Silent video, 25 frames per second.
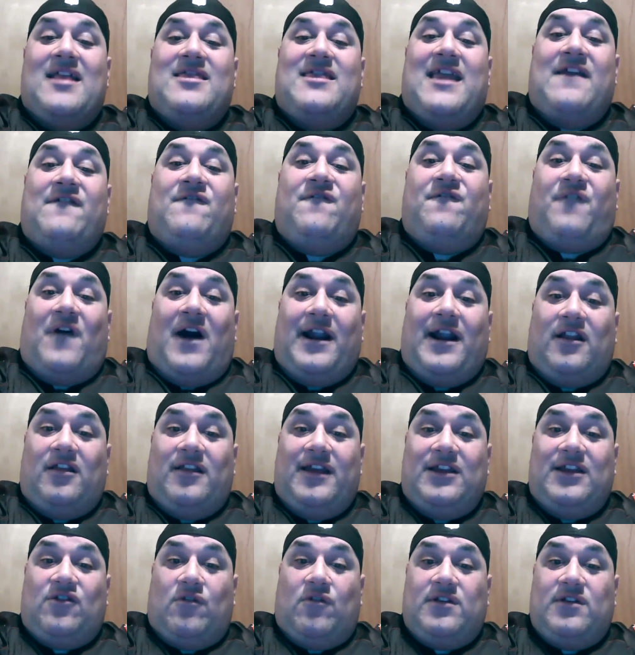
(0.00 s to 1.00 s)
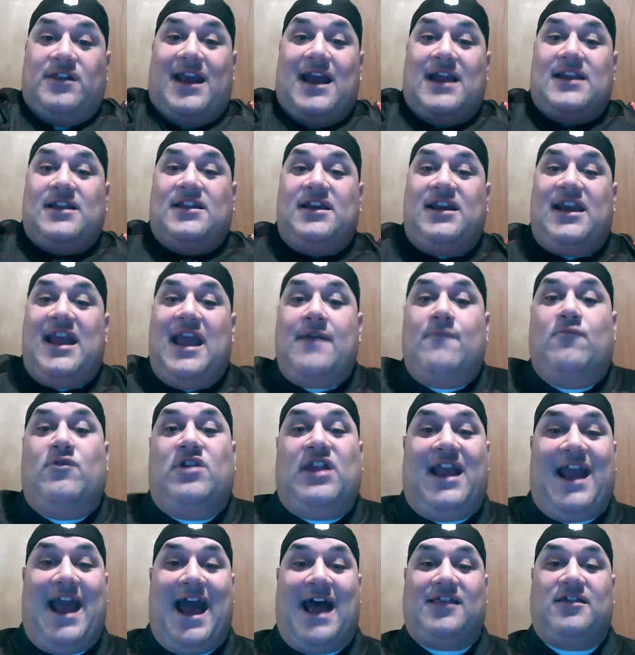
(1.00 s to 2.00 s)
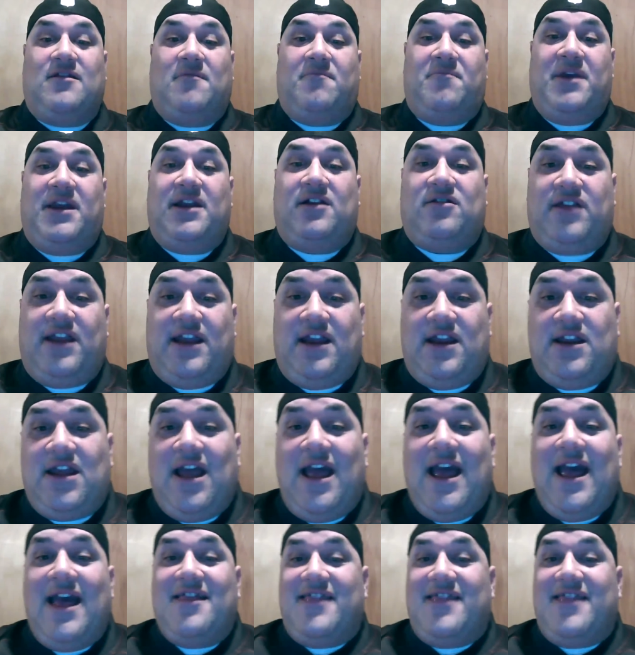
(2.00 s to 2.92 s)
They finally, toward the end of the game, when they had the big lead,